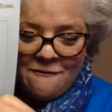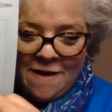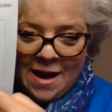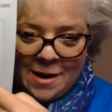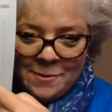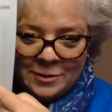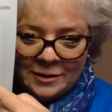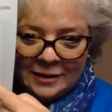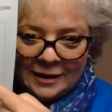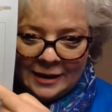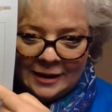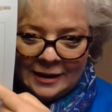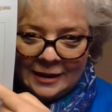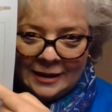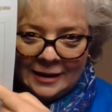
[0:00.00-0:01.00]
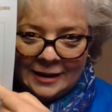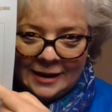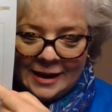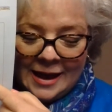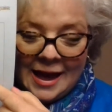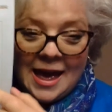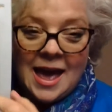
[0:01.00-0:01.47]
Family.
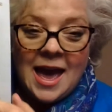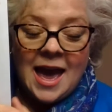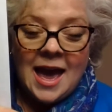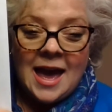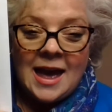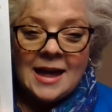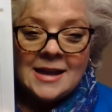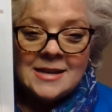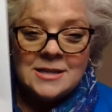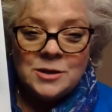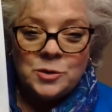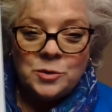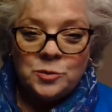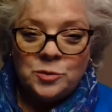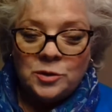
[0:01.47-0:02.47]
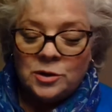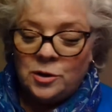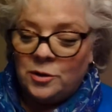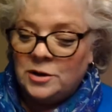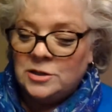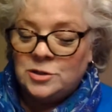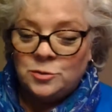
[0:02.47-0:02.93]
And we're
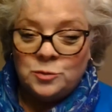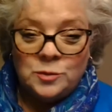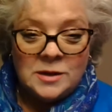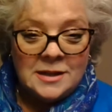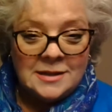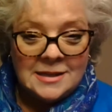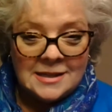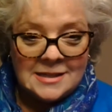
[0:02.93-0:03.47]
going to read